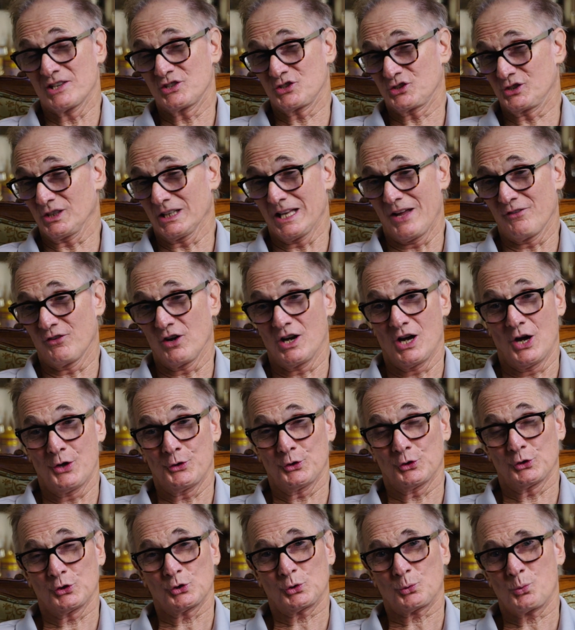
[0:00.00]
still have
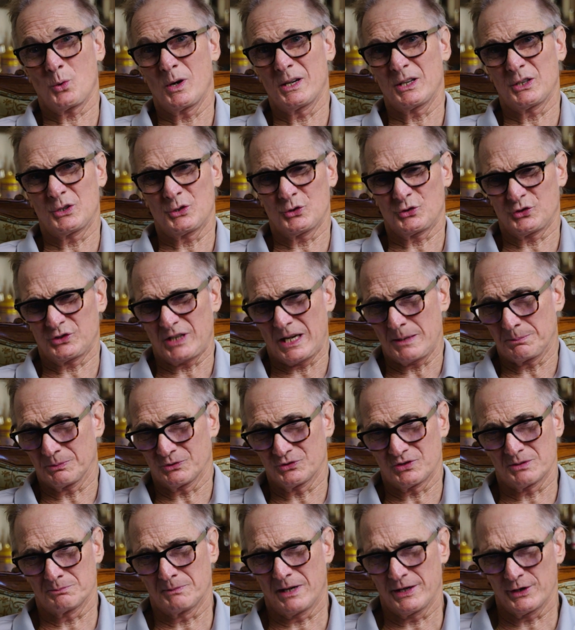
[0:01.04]
122
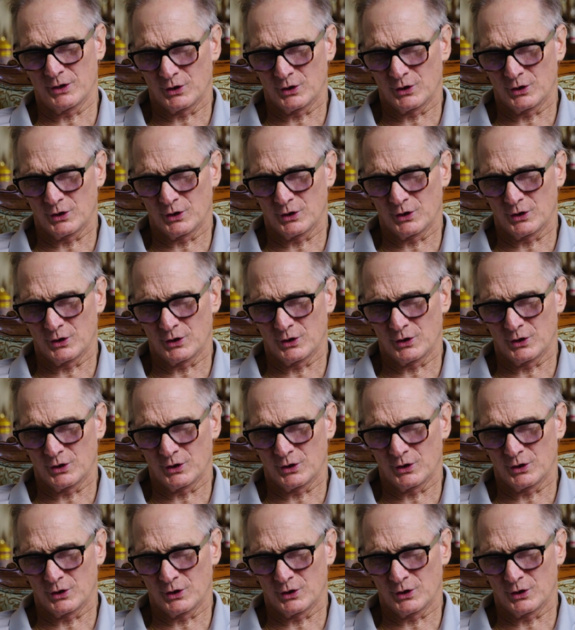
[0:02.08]
staples in my